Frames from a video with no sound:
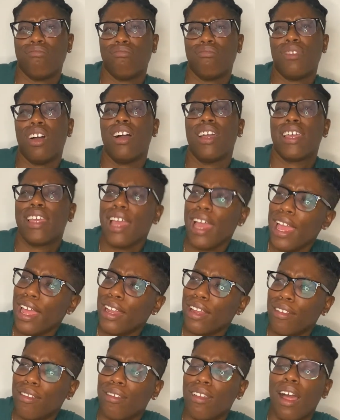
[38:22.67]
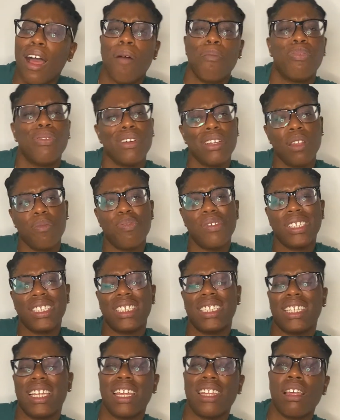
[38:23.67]
again, I'm putting the
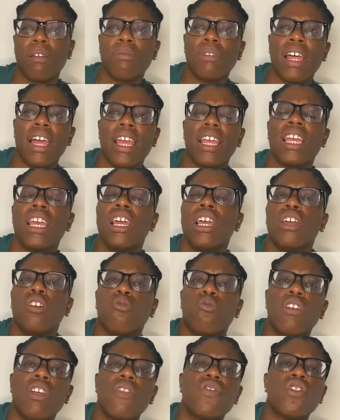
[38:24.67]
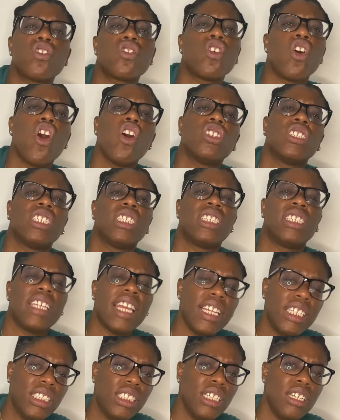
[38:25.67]
pieces together. I'm like, River calls the
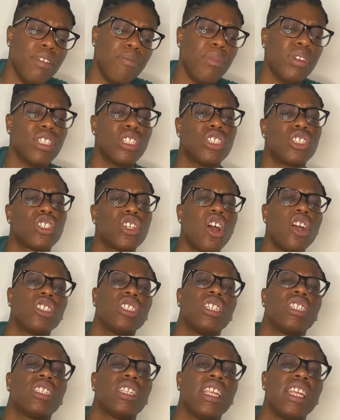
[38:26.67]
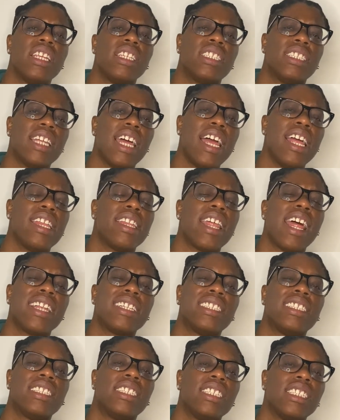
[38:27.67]
station, but the sergeant thinks that
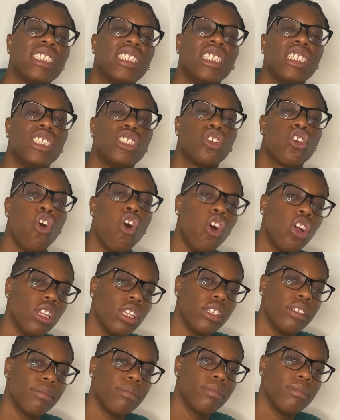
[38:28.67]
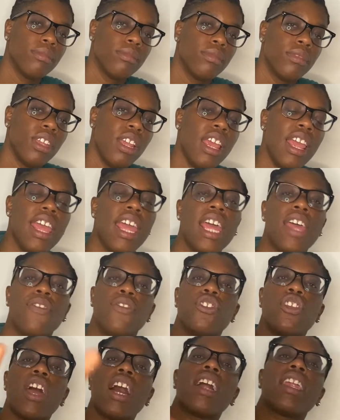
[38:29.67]
Sissy's calling. If
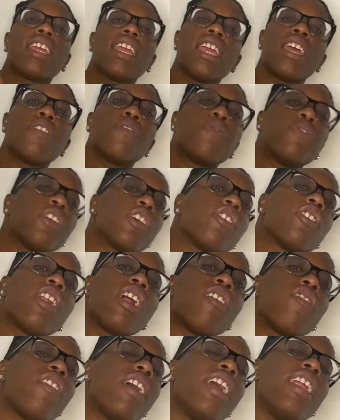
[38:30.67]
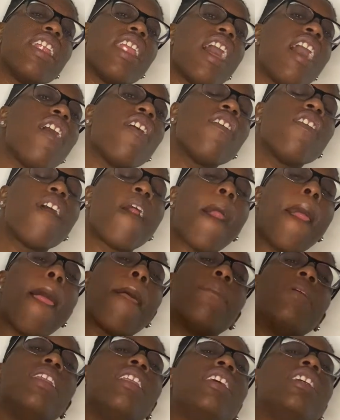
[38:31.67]
y'all can't figure it out right now,
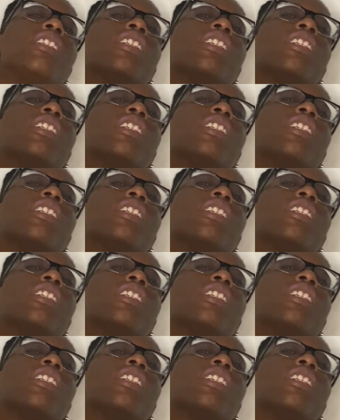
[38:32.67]
I'm going to need